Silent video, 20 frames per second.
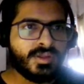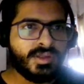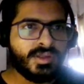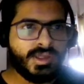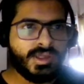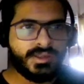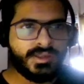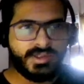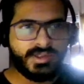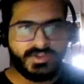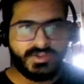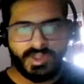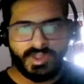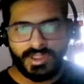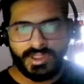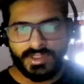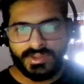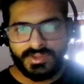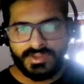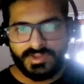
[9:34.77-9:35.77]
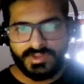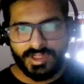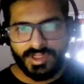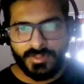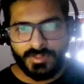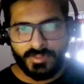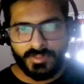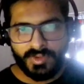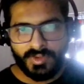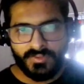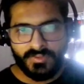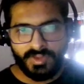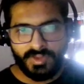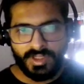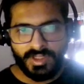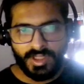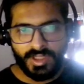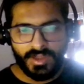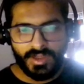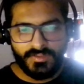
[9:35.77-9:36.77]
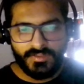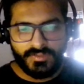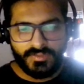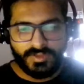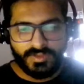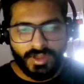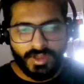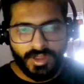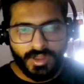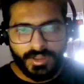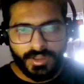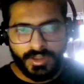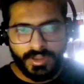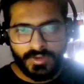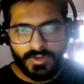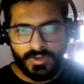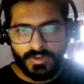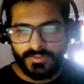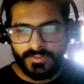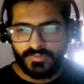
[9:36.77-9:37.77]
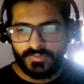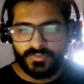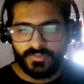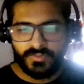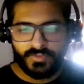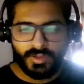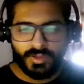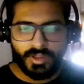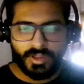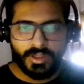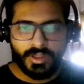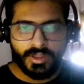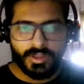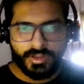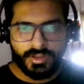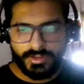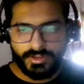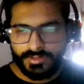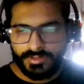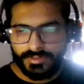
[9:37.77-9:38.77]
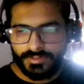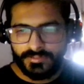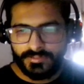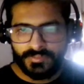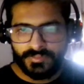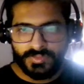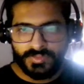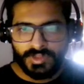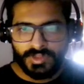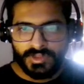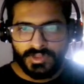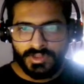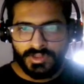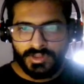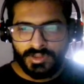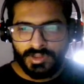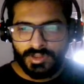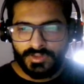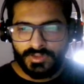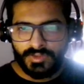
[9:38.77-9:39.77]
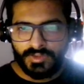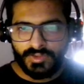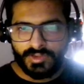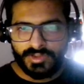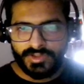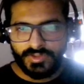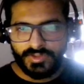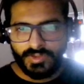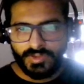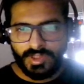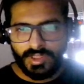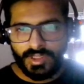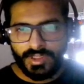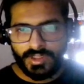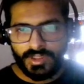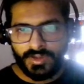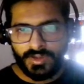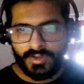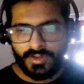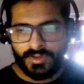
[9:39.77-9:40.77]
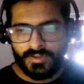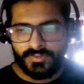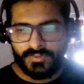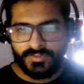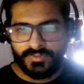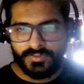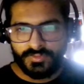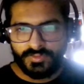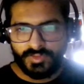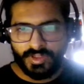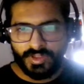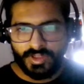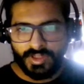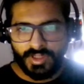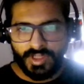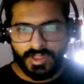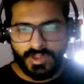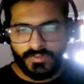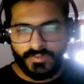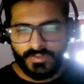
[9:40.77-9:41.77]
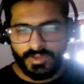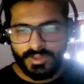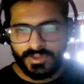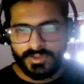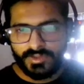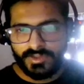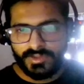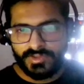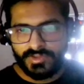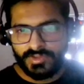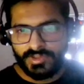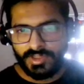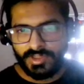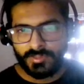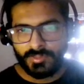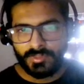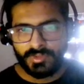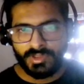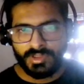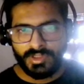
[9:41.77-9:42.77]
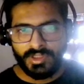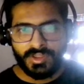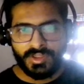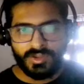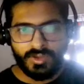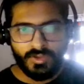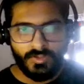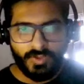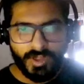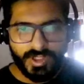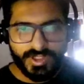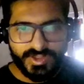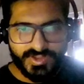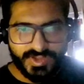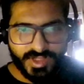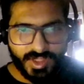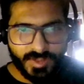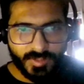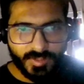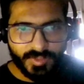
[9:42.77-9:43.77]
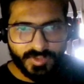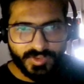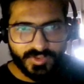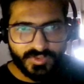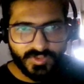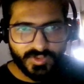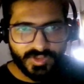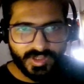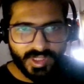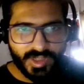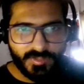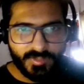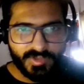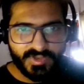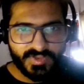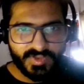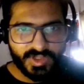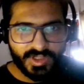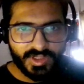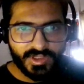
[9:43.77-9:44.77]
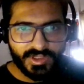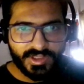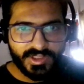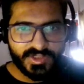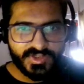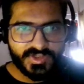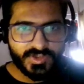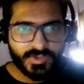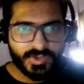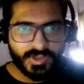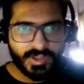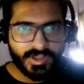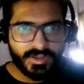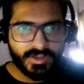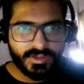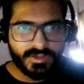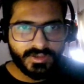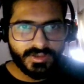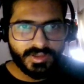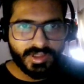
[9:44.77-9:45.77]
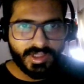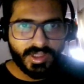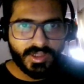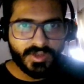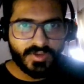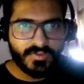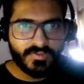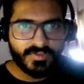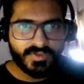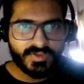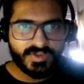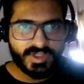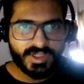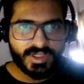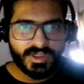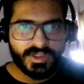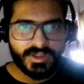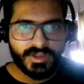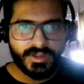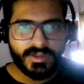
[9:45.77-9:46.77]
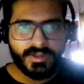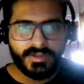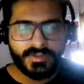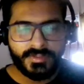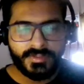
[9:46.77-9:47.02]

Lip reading: in the second step, we have array of end is equals to array of end is equals to temp. Now what is temp? So temp is currently storing array of start, right?